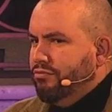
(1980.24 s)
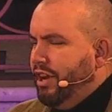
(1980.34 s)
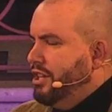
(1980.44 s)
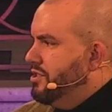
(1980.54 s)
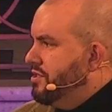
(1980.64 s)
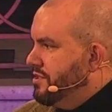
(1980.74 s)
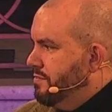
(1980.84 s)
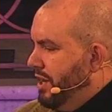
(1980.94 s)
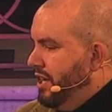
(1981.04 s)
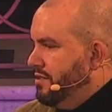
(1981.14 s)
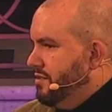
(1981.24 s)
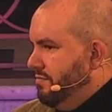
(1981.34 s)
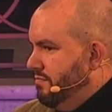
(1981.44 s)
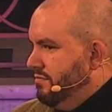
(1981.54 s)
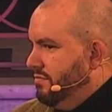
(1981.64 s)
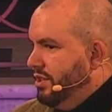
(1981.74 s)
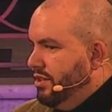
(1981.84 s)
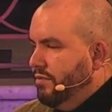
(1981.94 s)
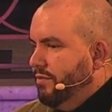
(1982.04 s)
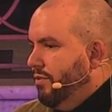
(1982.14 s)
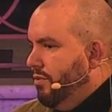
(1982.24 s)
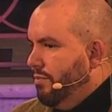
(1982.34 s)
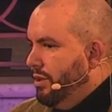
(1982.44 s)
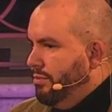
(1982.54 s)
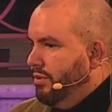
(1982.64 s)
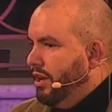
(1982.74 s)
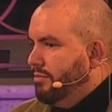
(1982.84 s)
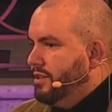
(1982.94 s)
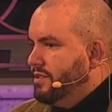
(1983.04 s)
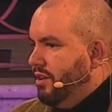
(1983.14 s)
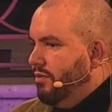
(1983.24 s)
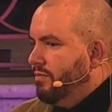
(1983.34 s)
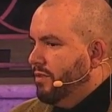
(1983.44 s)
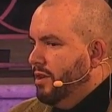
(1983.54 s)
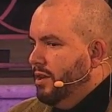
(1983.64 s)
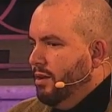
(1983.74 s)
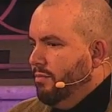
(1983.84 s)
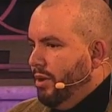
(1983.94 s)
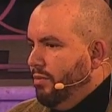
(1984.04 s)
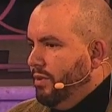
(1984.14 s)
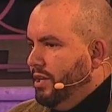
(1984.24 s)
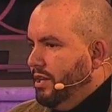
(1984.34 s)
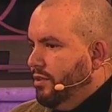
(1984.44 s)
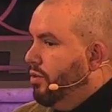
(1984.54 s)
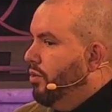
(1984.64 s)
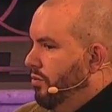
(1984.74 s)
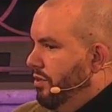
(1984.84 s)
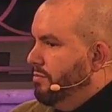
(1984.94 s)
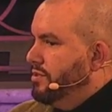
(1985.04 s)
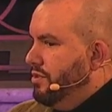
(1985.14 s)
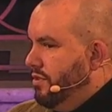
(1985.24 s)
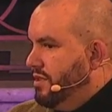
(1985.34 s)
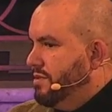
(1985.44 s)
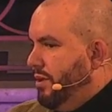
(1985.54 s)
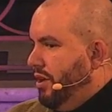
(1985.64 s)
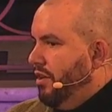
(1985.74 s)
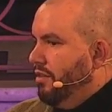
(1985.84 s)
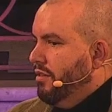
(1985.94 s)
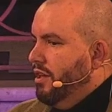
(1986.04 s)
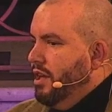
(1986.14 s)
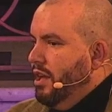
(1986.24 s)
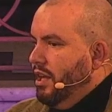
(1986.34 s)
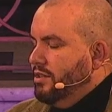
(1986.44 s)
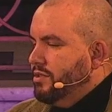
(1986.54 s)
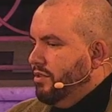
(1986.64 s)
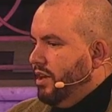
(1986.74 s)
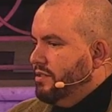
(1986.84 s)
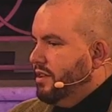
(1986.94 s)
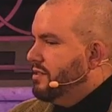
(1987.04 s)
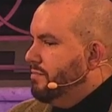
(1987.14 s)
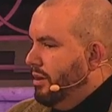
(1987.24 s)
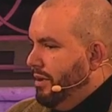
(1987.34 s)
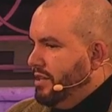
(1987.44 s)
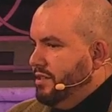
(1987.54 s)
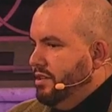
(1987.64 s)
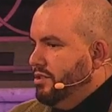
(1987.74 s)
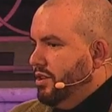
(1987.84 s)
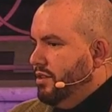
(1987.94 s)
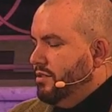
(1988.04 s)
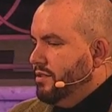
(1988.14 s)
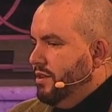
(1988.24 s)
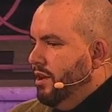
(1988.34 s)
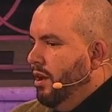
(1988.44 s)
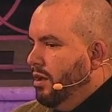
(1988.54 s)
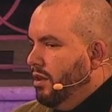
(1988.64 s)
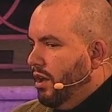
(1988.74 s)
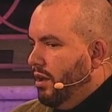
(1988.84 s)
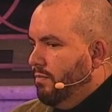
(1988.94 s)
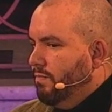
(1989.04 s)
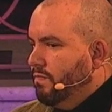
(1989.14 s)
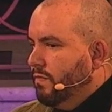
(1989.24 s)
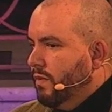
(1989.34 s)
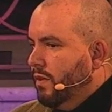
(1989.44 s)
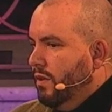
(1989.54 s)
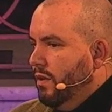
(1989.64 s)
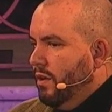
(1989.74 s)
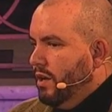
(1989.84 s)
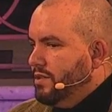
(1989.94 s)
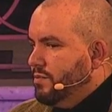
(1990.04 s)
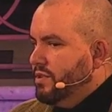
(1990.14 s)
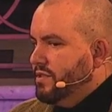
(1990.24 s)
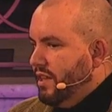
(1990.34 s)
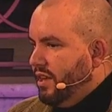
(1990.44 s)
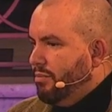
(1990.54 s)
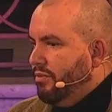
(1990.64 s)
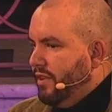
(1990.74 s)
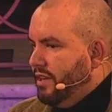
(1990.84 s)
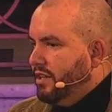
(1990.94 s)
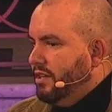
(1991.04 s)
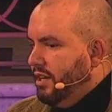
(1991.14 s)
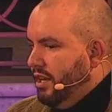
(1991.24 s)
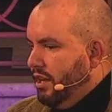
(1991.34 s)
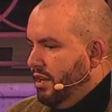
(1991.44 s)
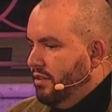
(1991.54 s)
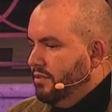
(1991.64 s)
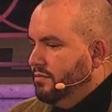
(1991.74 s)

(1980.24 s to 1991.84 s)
gracious space, you know, for people like myself, but we call them to this path. And so that, that's my message. And um, I just want to say that prophetically here,